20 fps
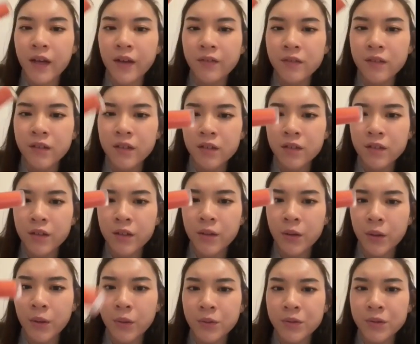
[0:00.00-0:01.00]
literally
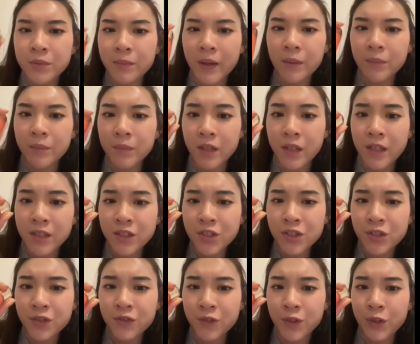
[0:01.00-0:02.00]
owned my blush
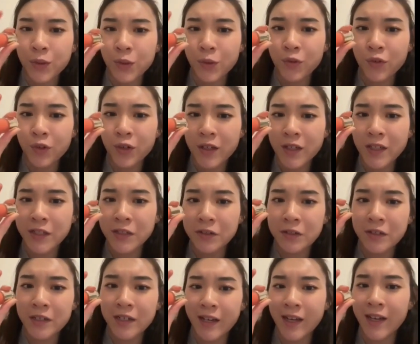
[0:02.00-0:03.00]
for over a year
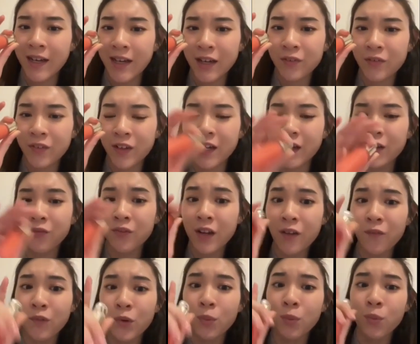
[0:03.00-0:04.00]
and a half and I've
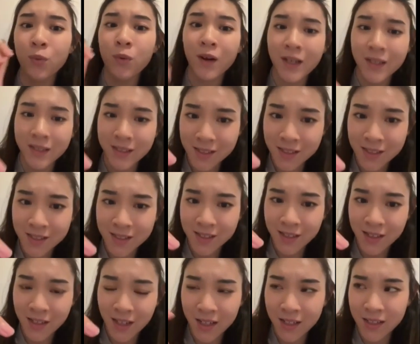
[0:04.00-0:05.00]
never once
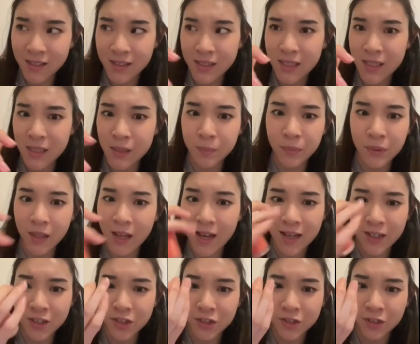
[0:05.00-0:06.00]
had it
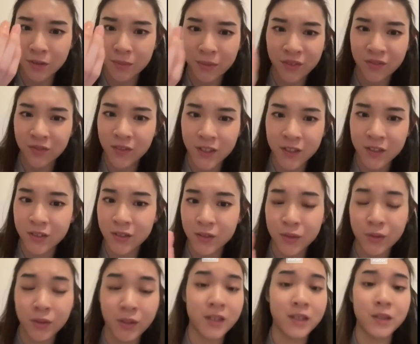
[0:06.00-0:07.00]
splash on my fingers
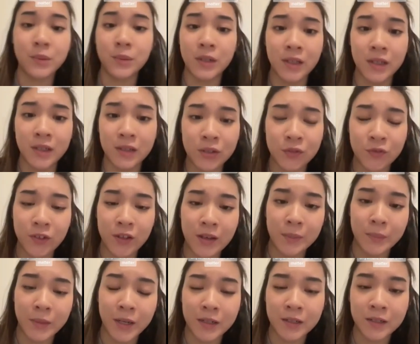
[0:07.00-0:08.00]
or anywhere else for that
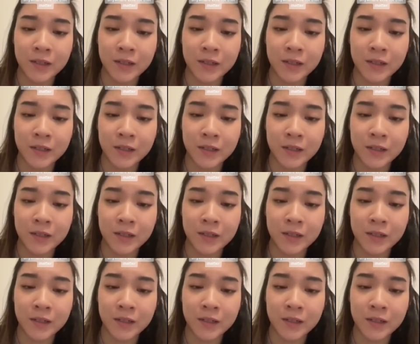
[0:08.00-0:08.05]
matter.